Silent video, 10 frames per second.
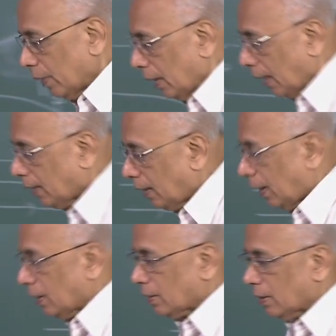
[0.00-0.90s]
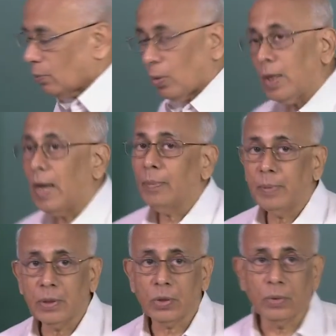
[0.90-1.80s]
and then ask what
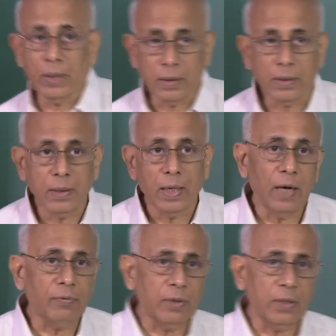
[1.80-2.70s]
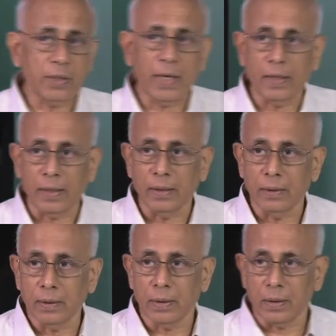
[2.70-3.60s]
happens to this after the scattering
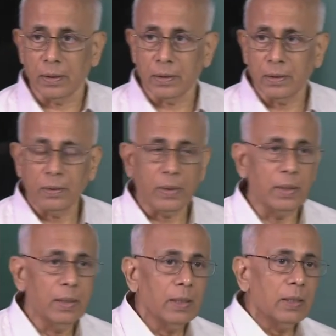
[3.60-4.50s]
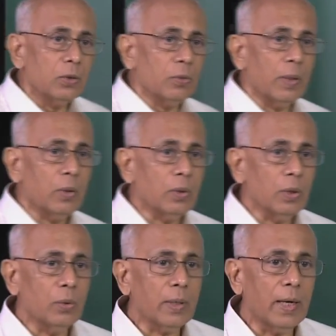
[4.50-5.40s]
occurs. Okay. So we are going to
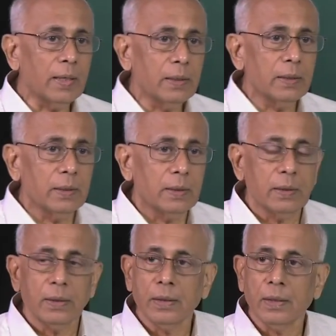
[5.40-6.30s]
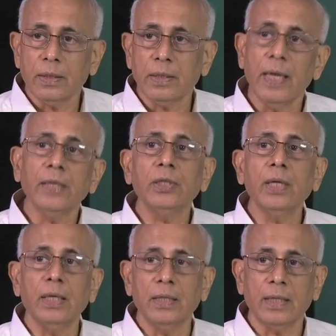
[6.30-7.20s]
look at the
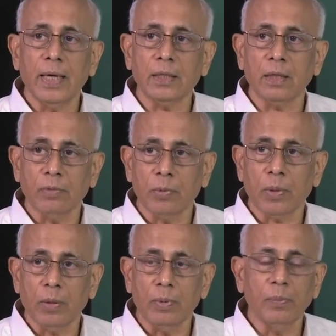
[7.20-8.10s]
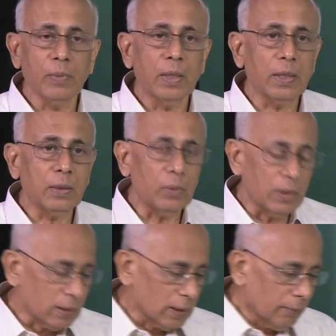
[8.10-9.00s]
stationary states of the problem, in other
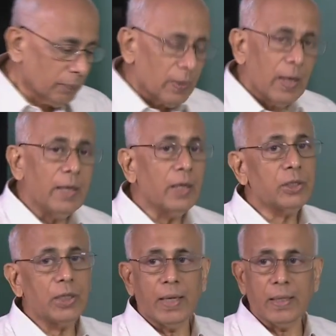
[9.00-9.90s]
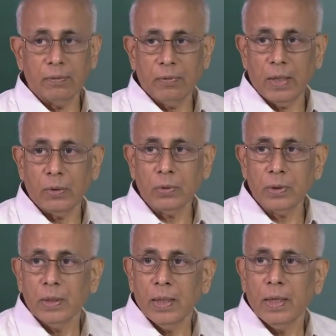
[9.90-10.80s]
words energy eigenvalues
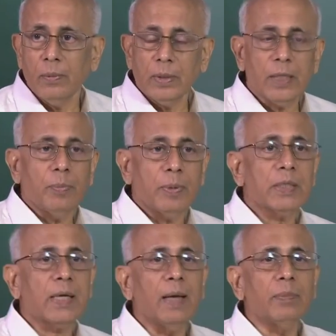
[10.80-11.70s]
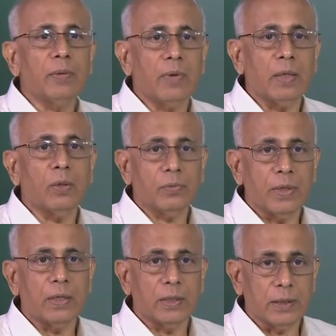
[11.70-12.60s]
in which I prescribe the value of the
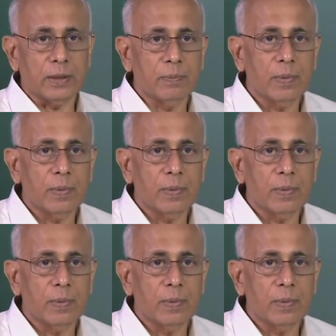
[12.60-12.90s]
energy.